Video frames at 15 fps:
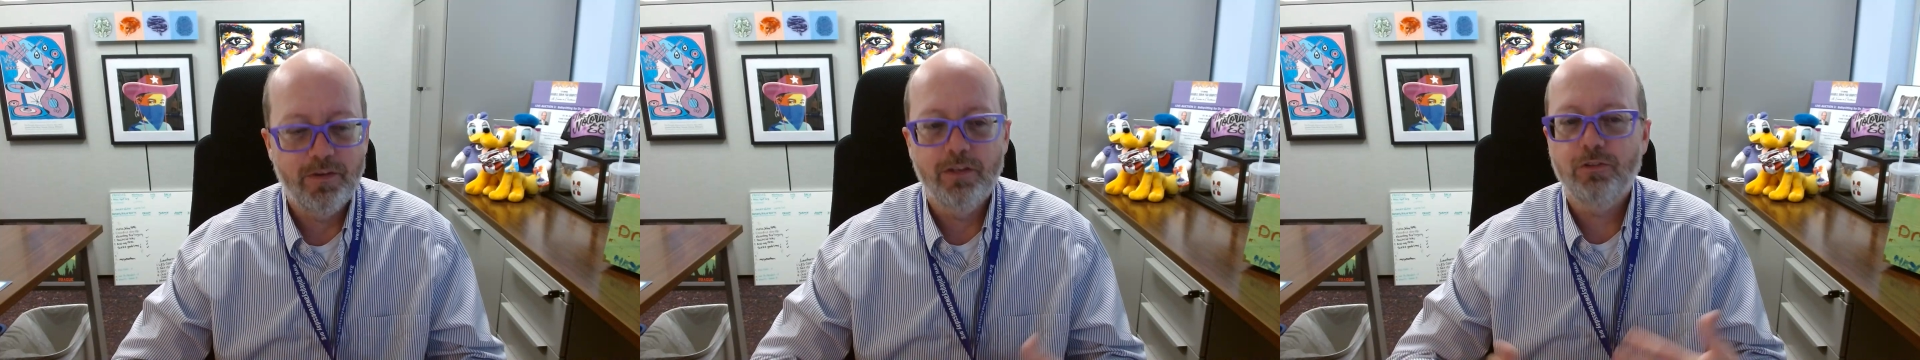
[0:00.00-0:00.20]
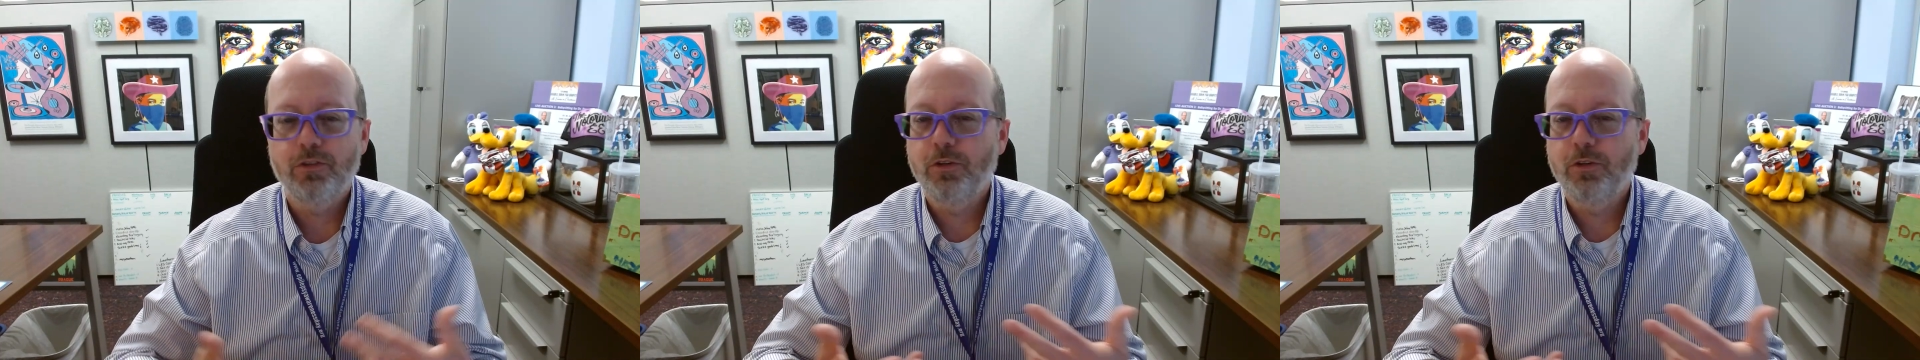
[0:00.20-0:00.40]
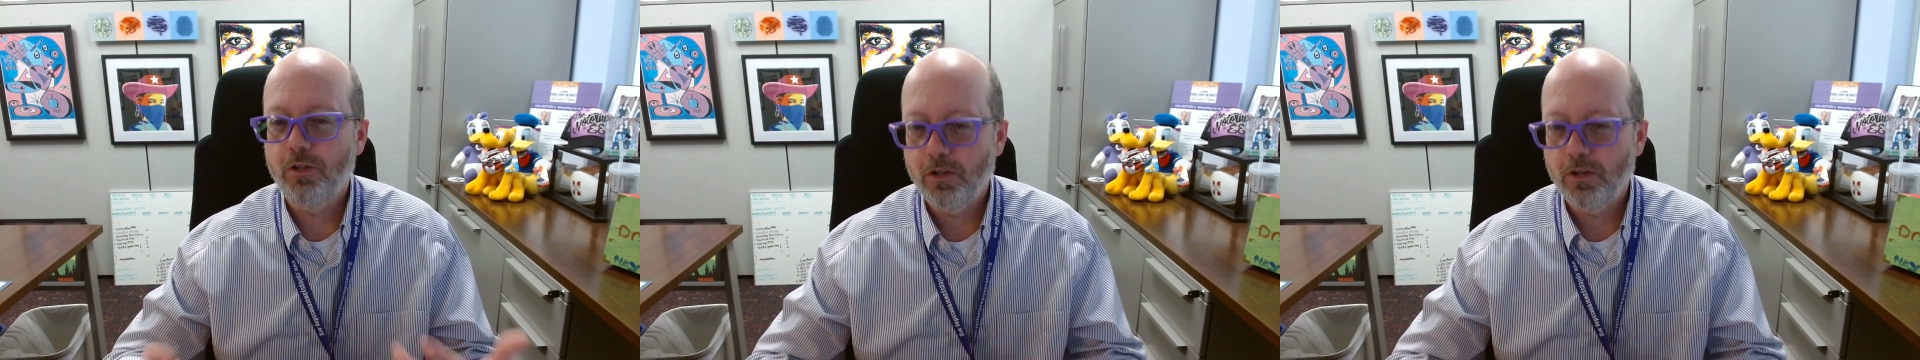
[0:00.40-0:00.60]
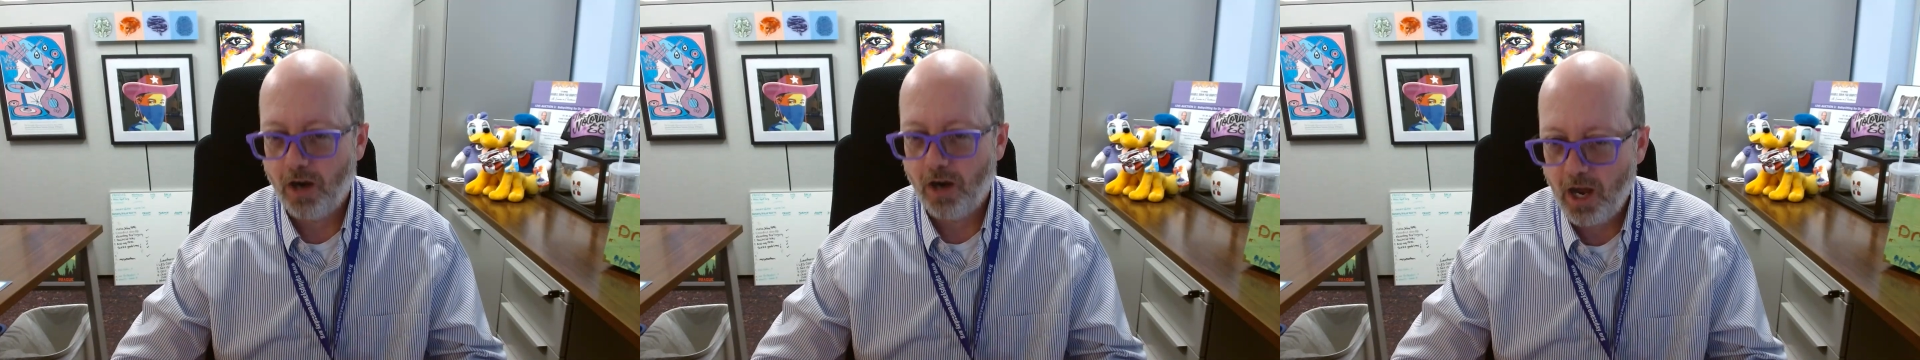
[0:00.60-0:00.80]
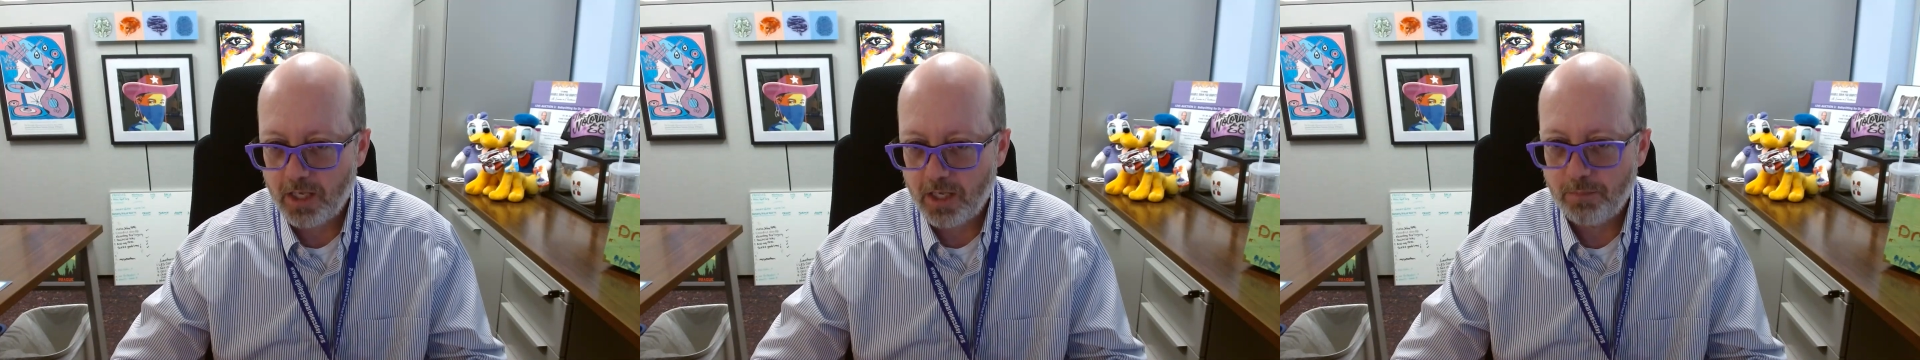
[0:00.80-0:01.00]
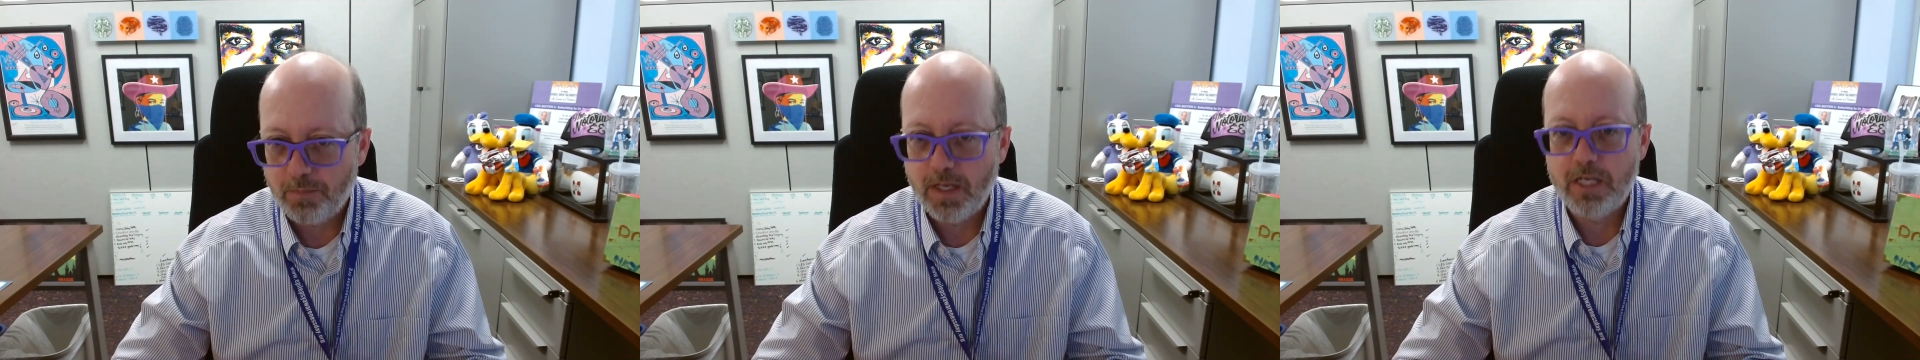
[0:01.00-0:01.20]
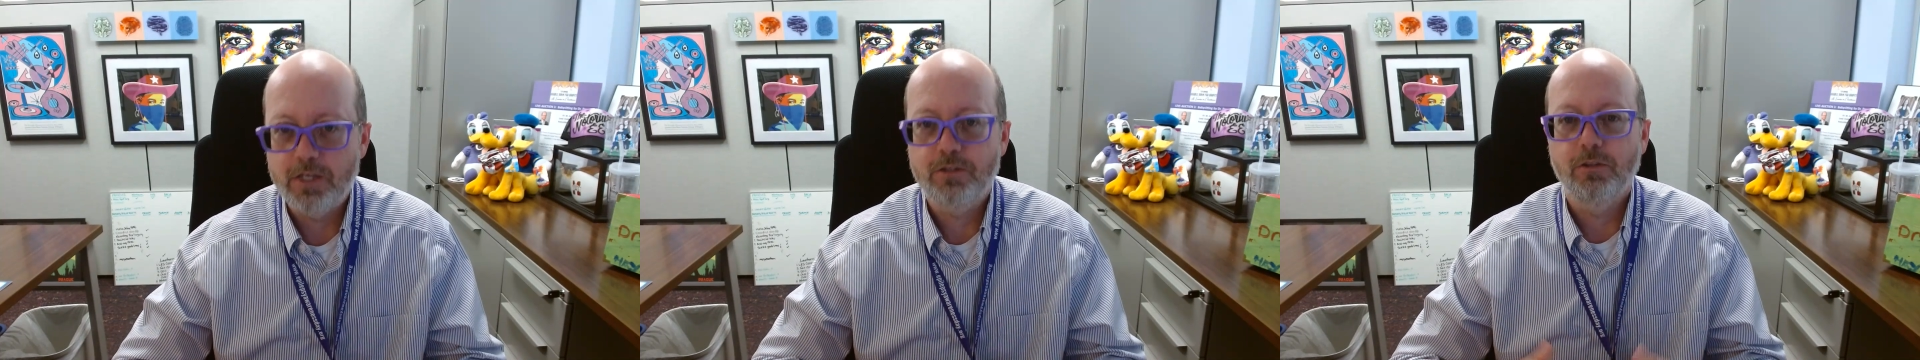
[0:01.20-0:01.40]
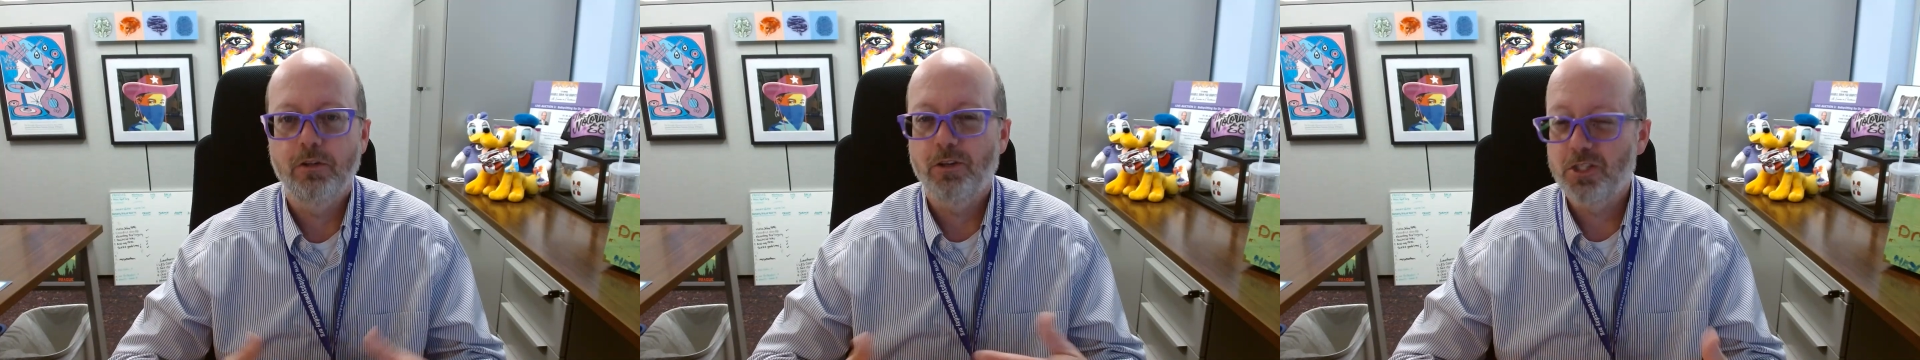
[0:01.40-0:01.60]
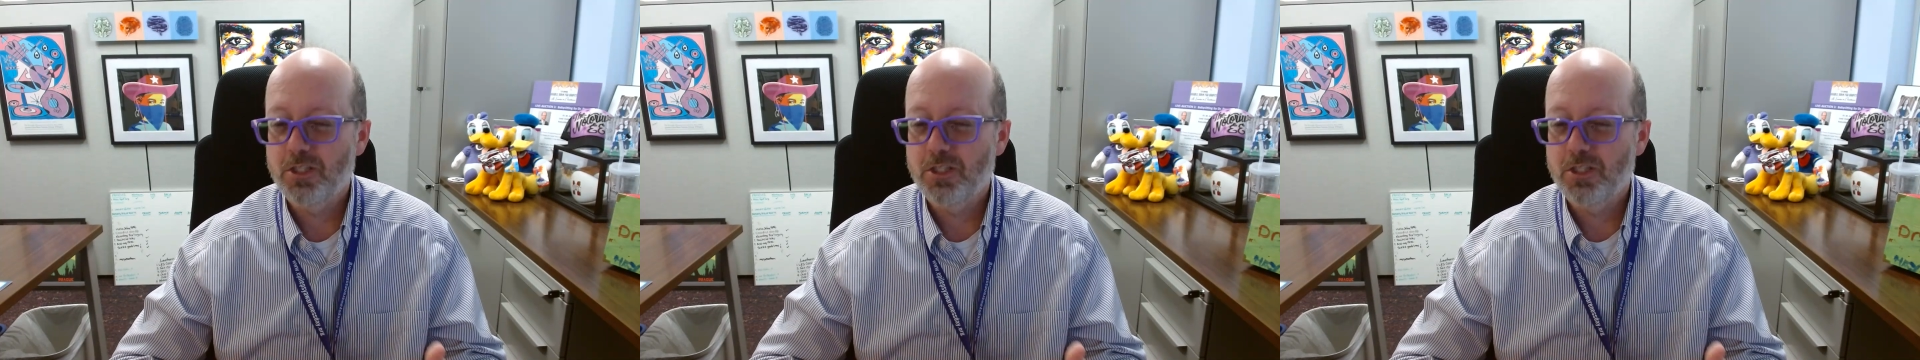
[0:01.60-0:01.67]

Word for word: physical or occupational or